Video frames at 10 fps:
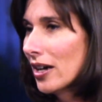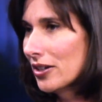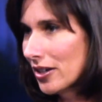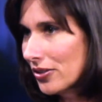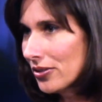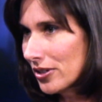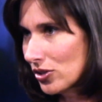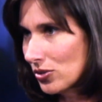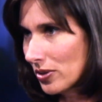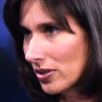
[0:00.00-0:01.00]
Another
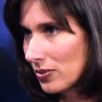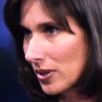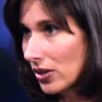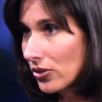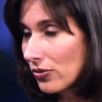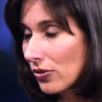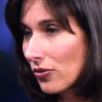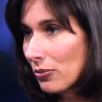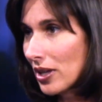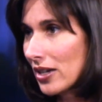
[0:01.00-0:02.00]
issue area that we held over
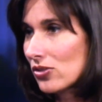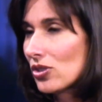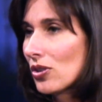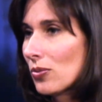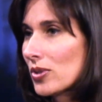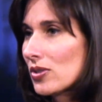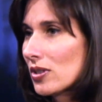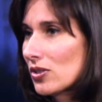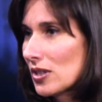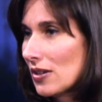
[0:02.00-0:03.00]
from last year was
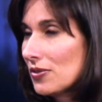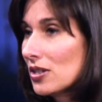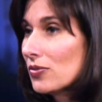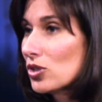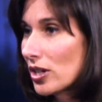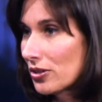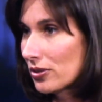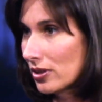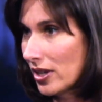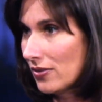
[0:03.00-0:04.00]
the safety of
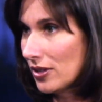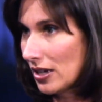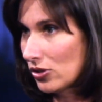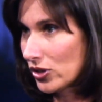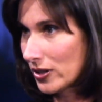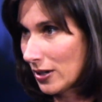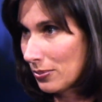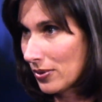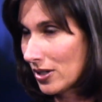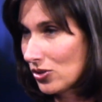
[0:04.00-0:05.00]
general aviation
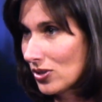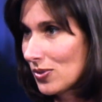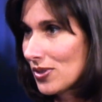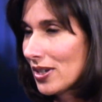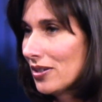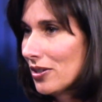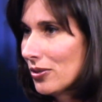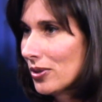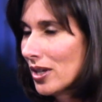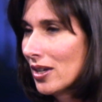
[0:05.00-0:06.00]
operations. And I
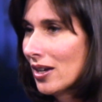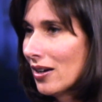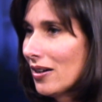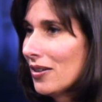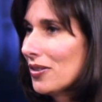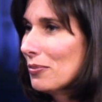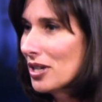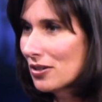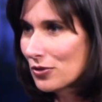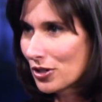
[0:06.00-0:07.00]
know that
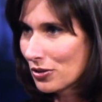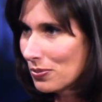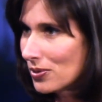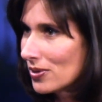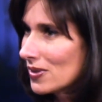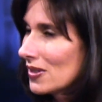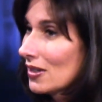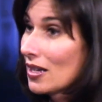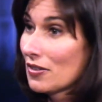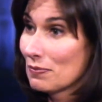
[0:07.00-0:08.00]
many of your airports see
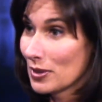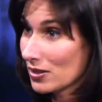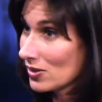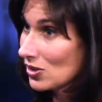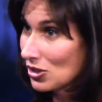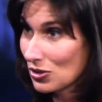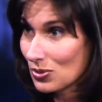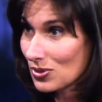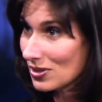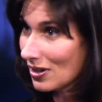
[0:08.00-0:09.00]
a lot of mixed
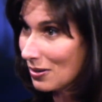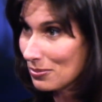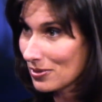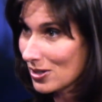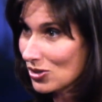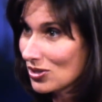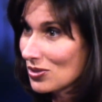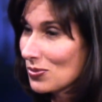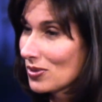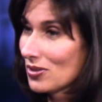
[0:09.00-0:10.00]
use
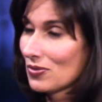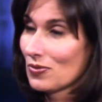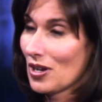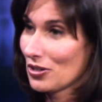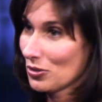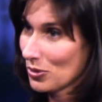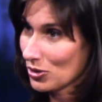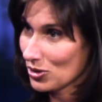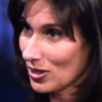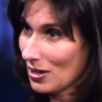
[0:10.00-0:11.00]
operations where you've got
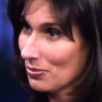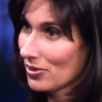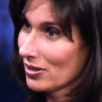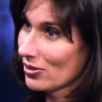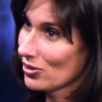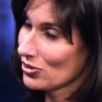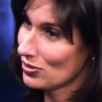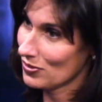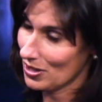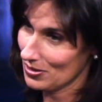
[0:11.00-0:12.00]
commercial operators,
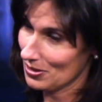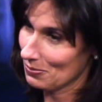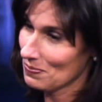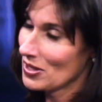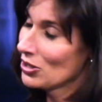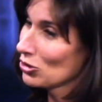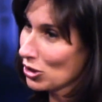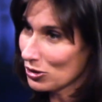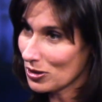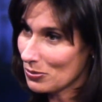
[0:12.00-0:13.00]
you've got some
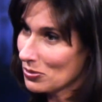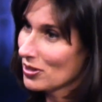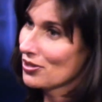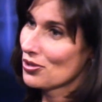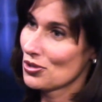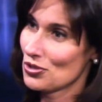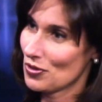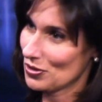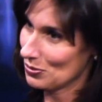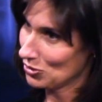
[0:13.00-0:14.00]
charter operators, you've
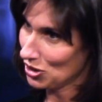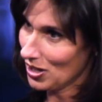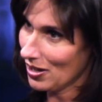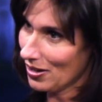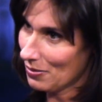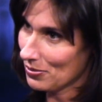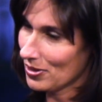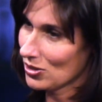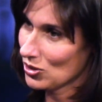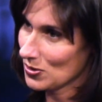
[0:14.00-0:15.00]
got some GA
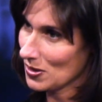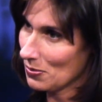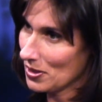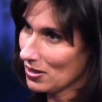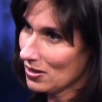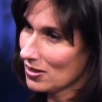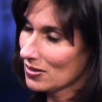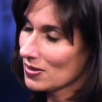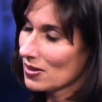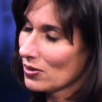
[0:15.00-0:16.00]
operations coming in.
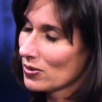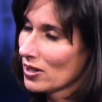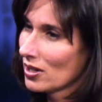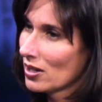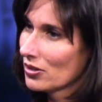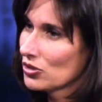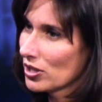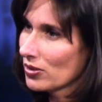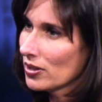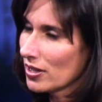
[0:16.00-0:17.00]
And so
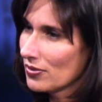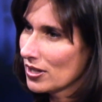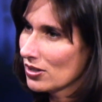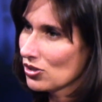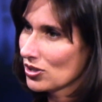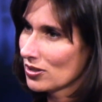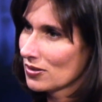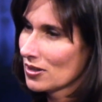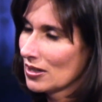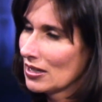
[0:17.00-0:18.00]
general
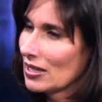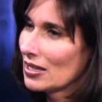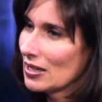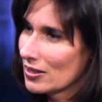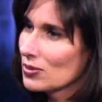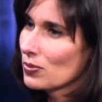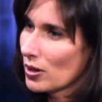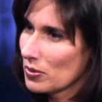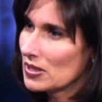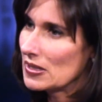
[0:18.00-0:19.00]
aviation is
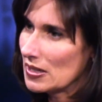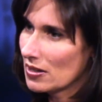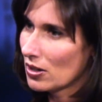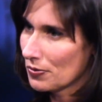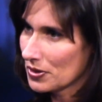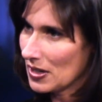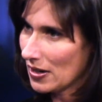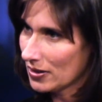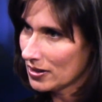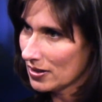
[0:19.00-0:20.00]
where we see our
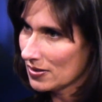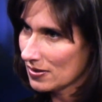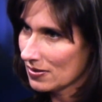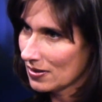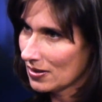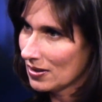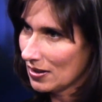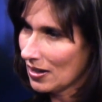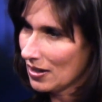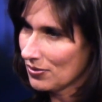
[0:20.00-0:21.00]
fatalities in
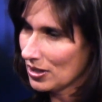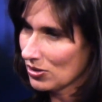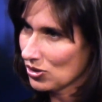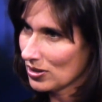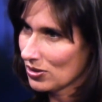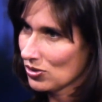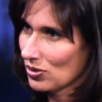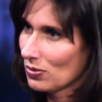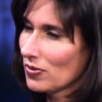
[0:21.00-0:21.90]
the aviation industry.